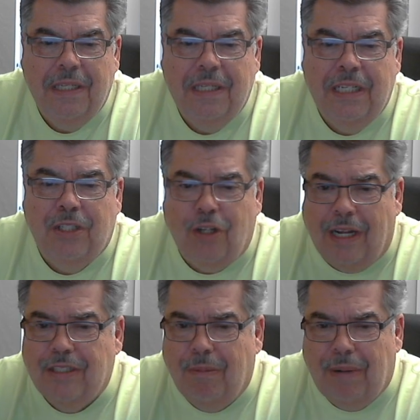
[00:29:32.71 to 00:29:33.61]
it
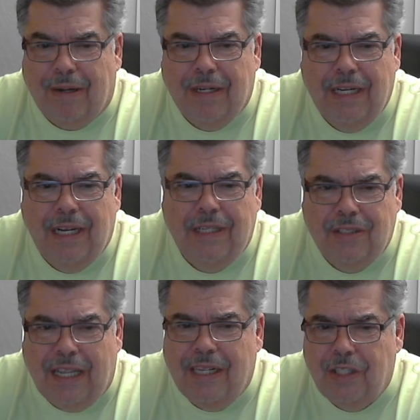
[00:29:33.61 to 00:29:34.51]
talks about it in
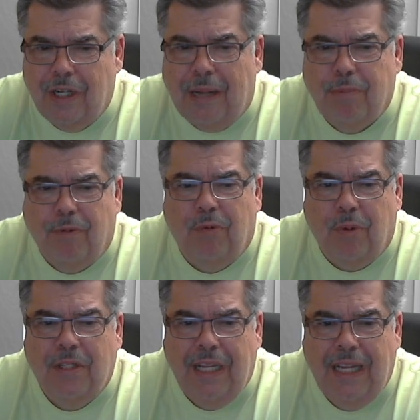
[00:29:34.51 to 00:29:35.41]
Isaiah chapter
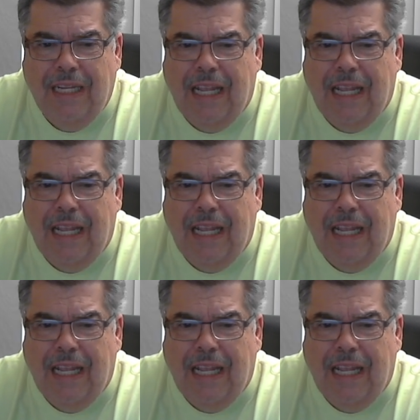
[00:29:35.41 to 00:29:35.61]
14